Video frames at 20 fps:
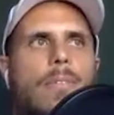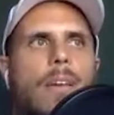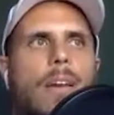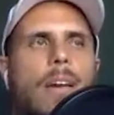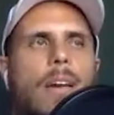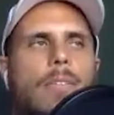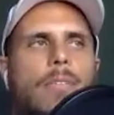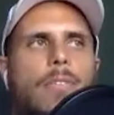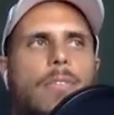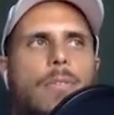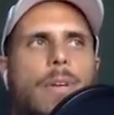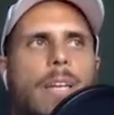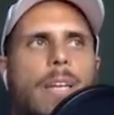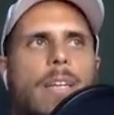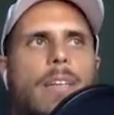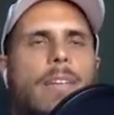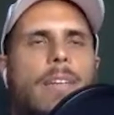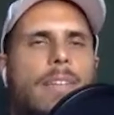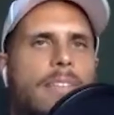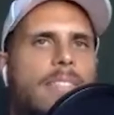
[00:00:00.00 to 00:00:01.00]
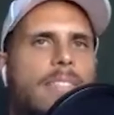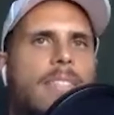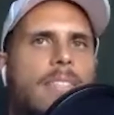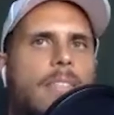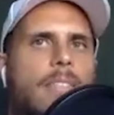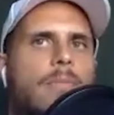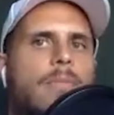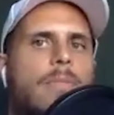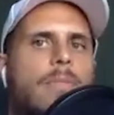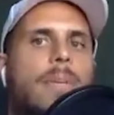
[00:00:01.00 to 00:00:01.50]
kind of created an
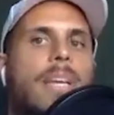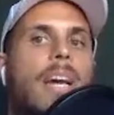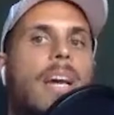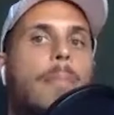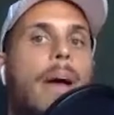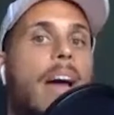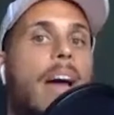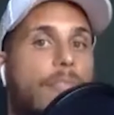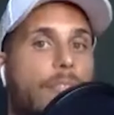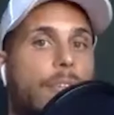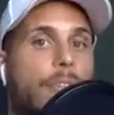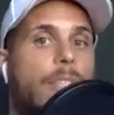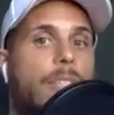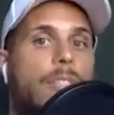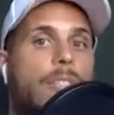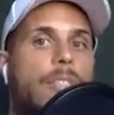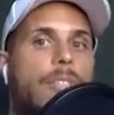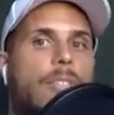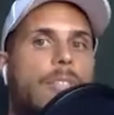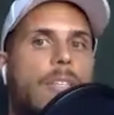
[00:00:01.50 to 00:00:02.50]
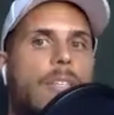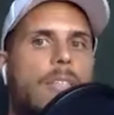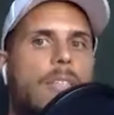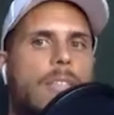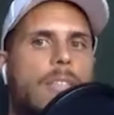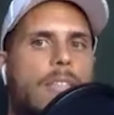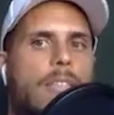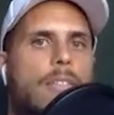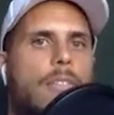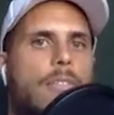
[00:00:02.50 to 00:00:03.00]
incentive to become average
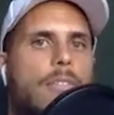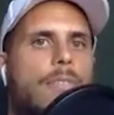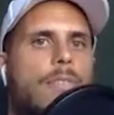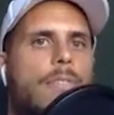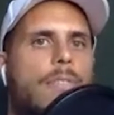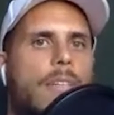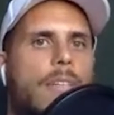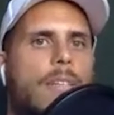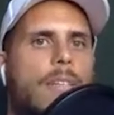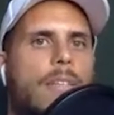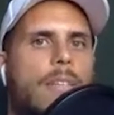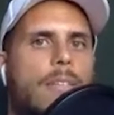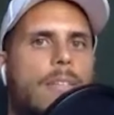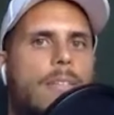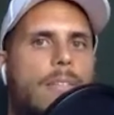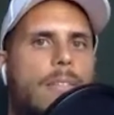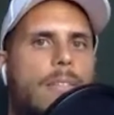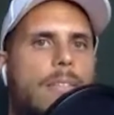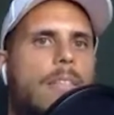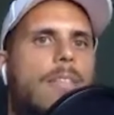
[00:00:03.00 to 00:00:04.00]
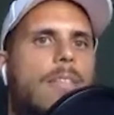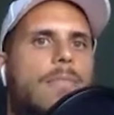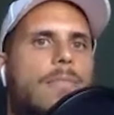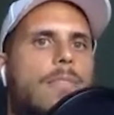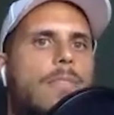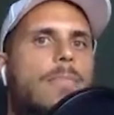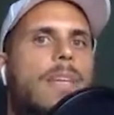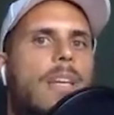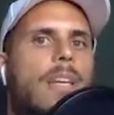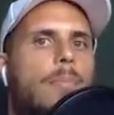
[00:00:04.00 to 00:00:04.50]
instead of
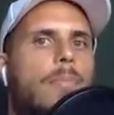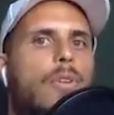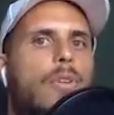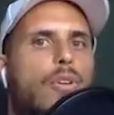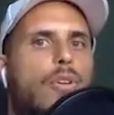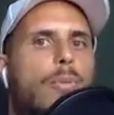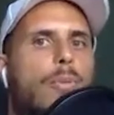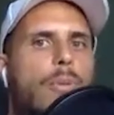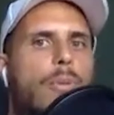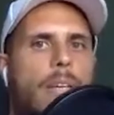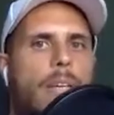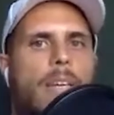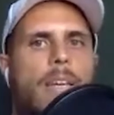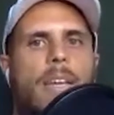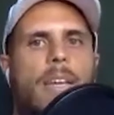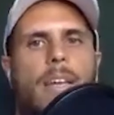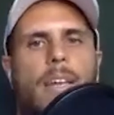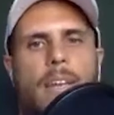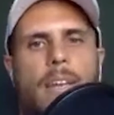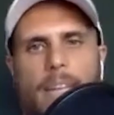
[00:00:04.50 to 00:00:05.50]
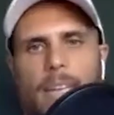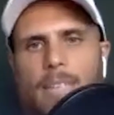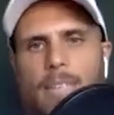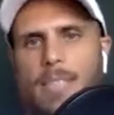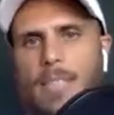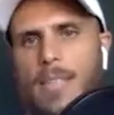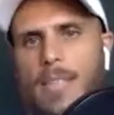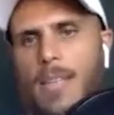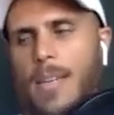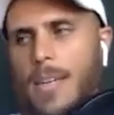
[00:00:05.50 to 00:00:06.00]
to become noble. And I
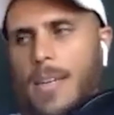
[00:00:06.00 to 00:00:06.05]
guess